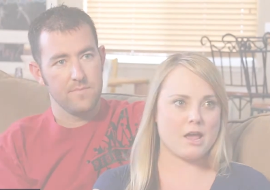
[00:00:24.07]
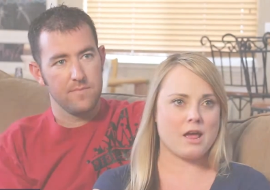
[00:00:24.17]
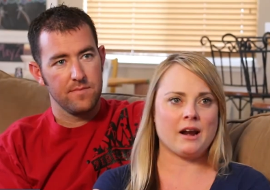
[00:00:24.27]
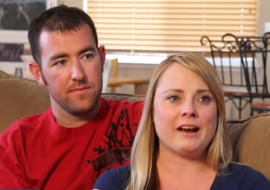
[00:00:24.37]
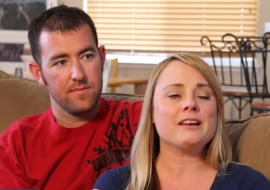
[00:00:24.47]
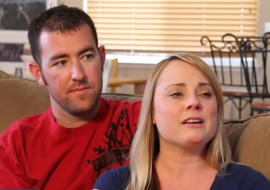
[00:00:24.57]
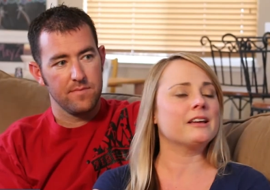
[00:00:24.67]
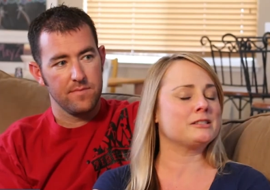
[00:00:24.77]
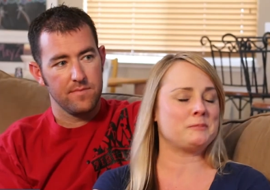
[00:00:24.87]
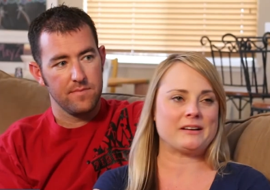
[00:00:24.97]
Speaker 1: And I
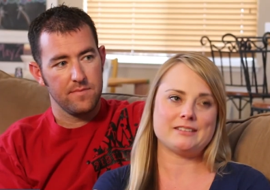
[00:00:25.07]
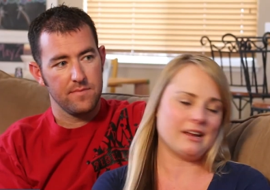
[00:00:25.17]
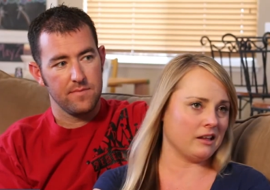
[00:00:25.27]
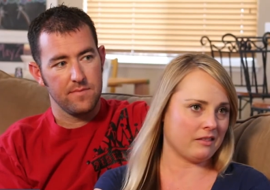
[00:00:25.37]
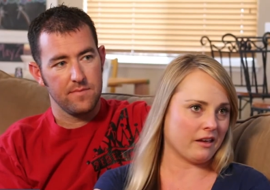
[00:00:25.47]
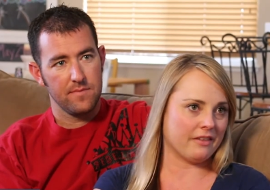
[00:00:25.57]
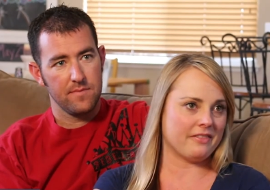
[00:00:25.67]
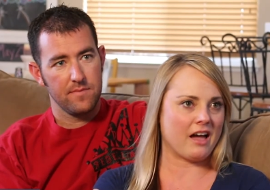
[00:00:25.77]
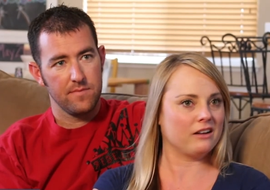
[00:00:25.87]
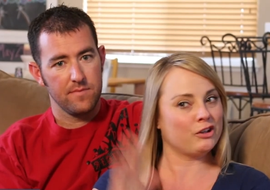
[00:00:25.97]
didn't expect anything
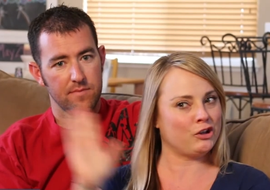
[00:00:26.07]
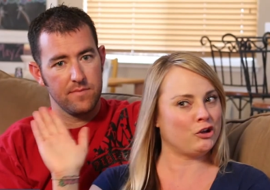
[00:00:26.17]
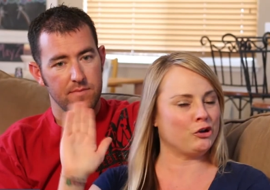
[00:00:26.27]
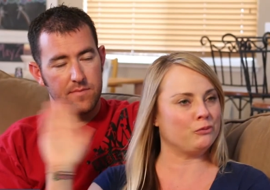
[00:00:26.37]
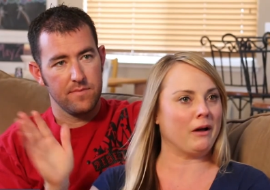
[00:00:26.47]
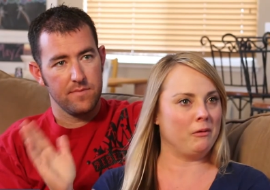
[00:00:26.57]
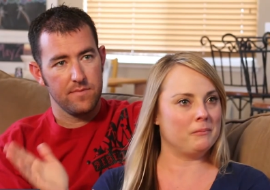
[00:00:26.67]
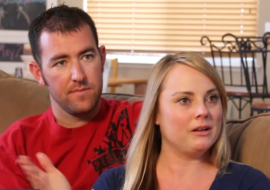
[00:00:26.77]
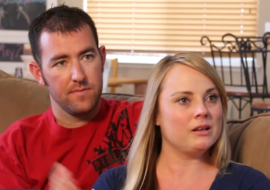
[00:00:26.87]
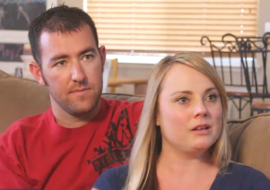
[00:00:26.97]
in that good realm.